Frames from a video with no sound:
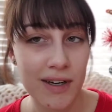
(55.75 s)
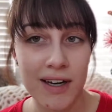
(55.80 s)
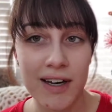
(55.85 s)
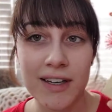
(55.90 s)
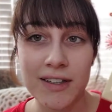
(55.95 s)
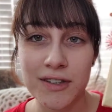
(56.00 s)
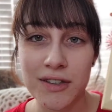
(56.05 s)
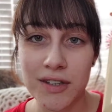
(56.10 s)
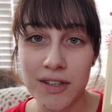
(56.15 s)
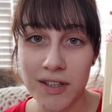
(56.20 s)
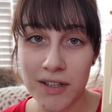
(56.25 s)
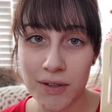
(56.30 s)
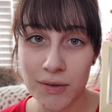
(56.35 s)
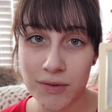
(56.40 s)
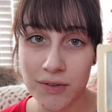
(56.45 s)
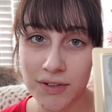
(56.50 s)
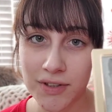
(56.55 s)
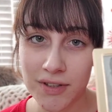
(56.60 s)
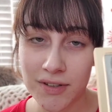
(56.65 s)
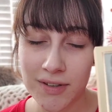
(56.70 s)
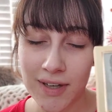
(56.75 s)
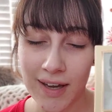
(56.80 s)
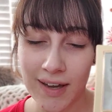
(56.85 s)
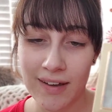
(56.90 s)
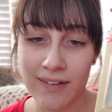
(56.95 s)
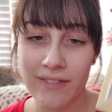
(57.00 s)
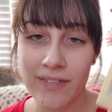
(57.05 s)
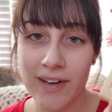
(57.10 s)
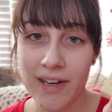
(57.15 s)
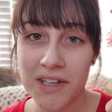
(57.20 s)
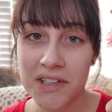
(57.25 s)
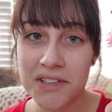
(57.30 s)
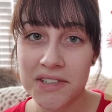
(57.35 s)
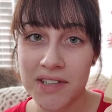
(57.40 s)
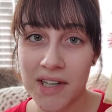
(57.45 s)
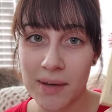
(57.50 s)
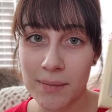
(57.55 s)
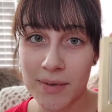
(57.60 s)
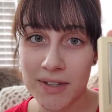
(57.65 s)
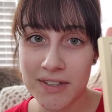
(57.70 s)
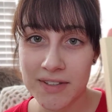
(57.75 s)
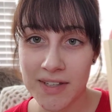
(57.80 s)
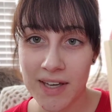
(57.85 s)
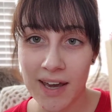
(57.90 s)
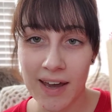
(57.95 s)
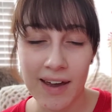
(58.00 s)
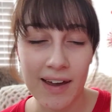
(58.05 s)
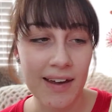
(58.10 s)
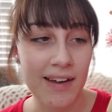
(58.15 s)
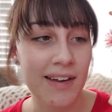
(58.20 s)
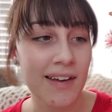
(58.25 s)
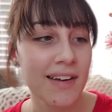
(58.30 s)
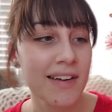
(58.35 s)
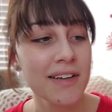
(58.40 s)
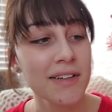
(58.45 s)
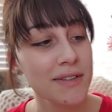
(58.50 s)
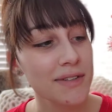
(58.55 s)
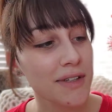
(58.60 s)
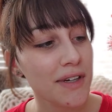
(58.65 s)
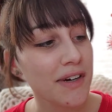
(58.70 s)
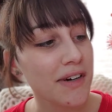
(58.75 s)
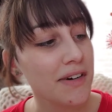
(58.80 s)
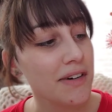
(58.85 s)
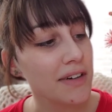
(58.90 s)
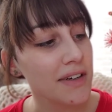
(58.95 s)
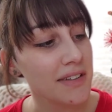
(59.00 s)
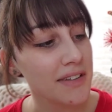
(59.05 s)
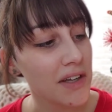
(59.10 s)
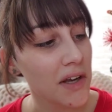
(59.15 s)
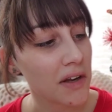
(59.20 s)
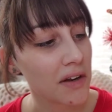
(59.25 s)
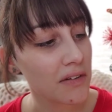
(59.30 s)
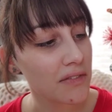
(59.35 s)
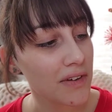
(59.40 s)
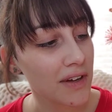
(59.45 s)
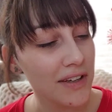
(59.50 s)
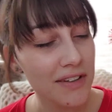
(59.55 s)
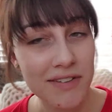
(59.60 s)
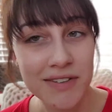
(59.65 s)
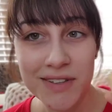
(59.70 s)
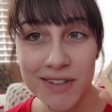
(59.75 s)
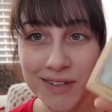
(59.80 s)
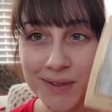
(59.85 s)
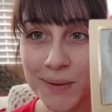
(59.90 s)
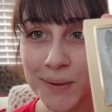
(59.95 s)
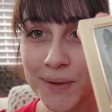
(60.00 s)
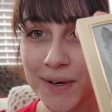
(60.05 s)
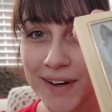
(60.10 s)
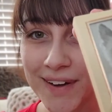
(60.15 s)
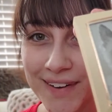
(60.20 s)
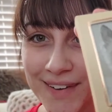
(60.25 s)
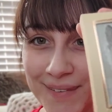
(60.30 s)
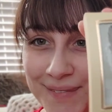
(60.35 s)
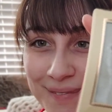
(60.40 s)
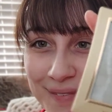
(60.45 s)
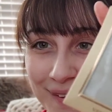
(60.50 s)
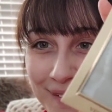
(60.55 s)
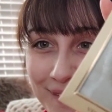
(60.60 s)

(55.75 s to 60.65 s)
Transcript: I actually used to have a Siamese cat, so it's kind of nice to be